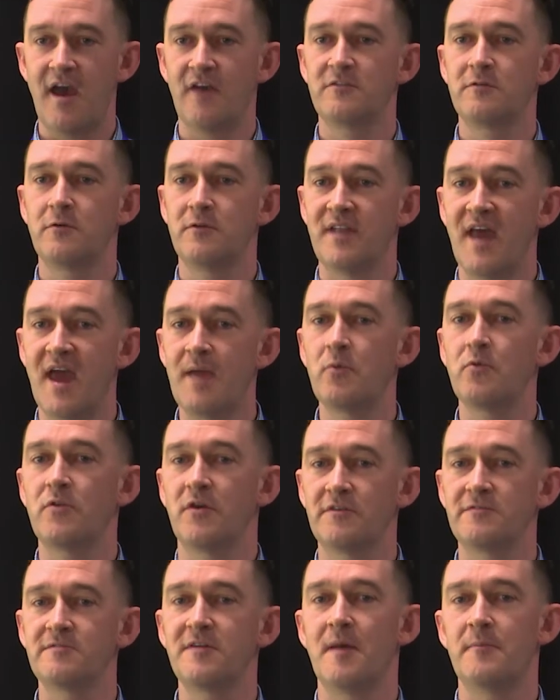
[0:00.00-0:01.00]
to enable
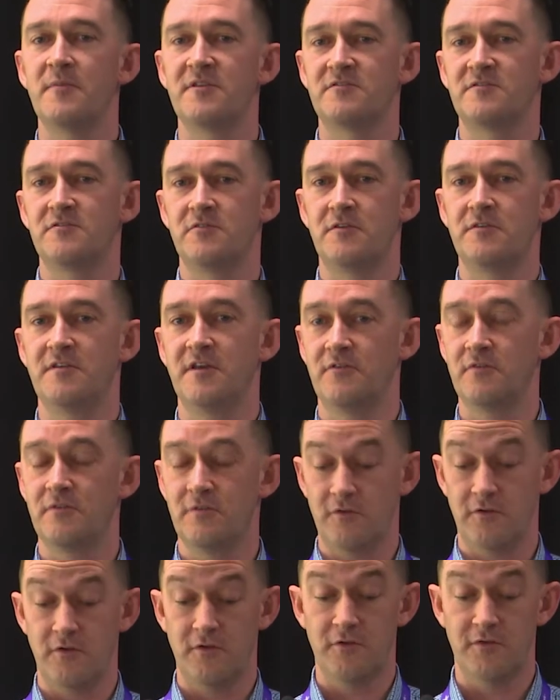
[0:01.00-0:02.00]
those farmers to
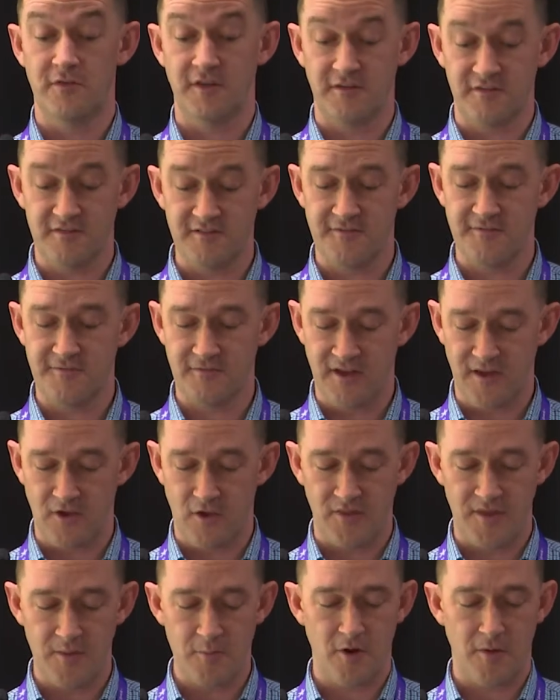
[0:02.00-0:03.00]
do things differently
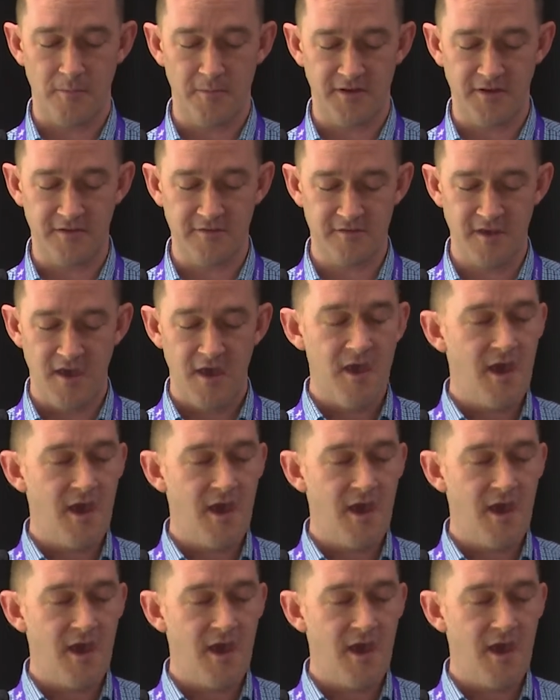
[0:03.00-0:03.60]
on their properties.